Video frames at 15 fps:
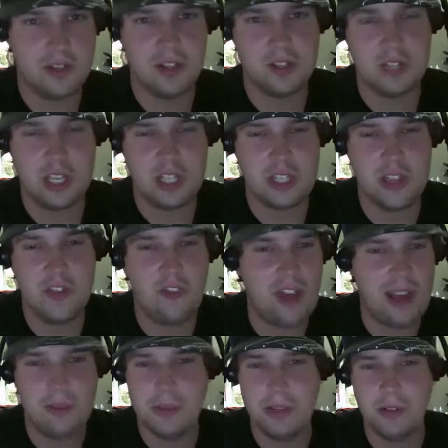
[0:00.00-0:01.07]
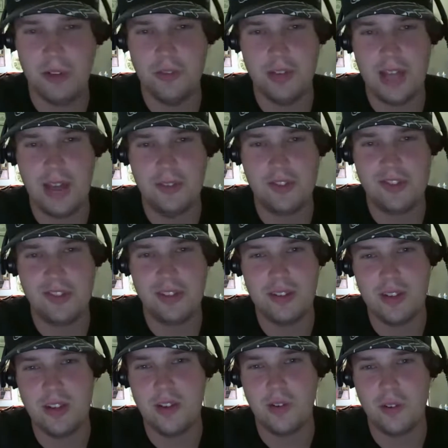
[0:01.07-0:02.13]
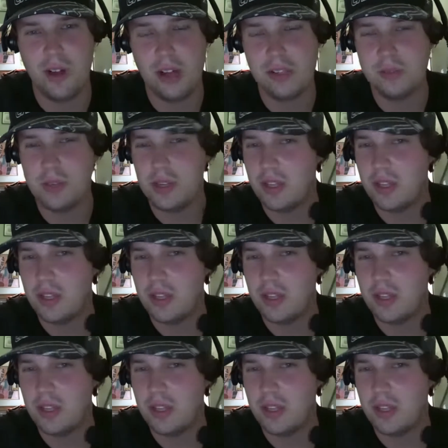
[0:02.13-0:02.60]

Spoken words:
especially the fact we don't even have Sidney Crosby,